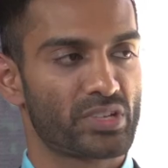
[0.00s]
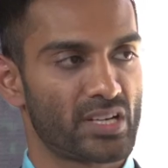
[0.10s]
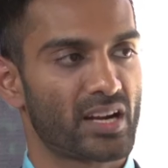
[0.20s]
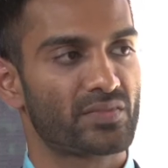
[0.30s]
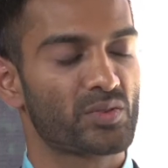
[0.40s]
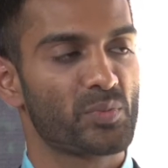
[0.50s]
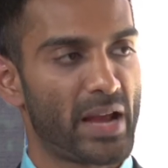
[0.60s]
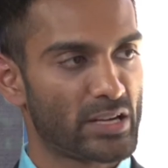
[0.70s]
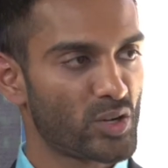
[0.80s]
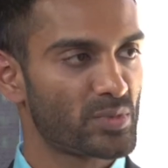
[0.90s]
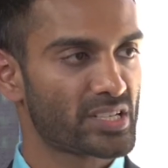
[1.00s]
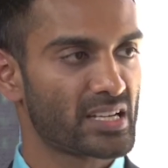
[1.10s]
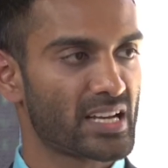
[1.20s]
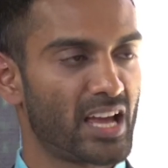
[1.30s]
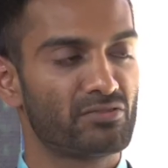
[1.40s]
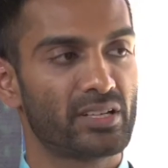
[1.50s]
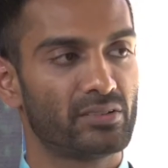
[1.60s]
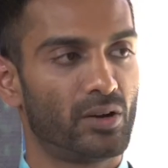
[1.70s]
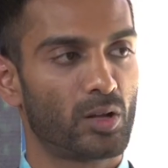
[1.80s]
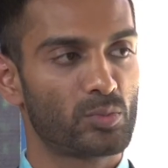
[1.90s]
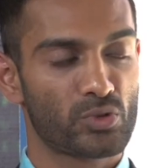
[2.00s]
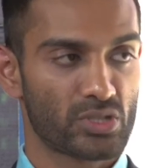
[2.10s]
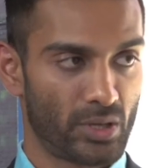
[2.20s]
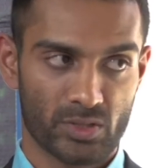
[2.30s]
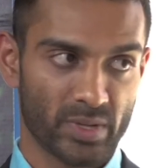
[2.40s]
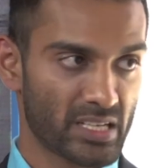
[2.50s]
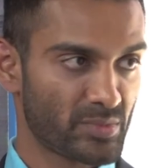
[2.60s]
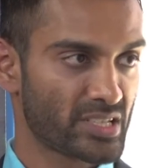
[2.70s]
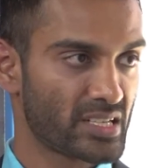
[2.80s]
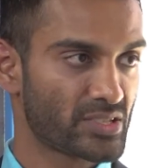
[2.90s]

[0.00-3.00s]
started from the manual machine. Now we have almost automatic machines.